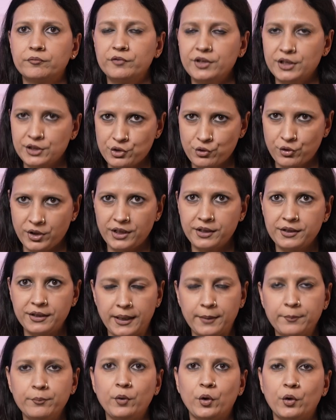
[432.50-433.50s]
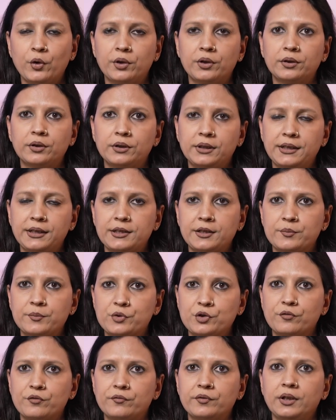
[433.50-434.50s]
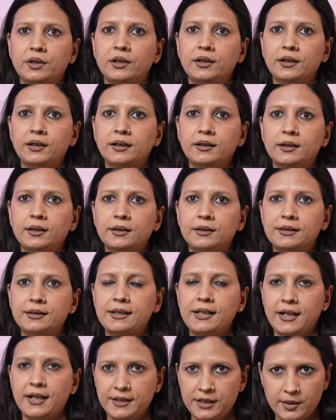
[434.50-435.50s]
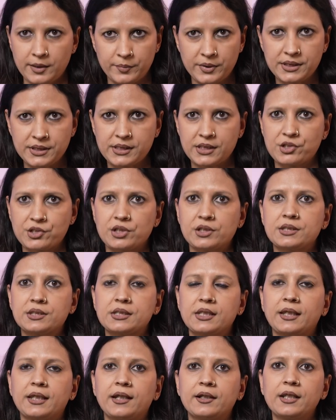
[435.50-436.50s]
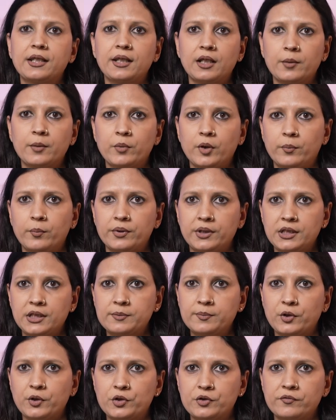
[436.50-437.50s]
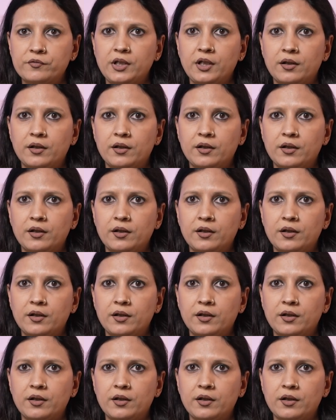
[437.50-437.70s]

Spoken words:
we educate them in terms of the higher appreciations they get in our properties, because we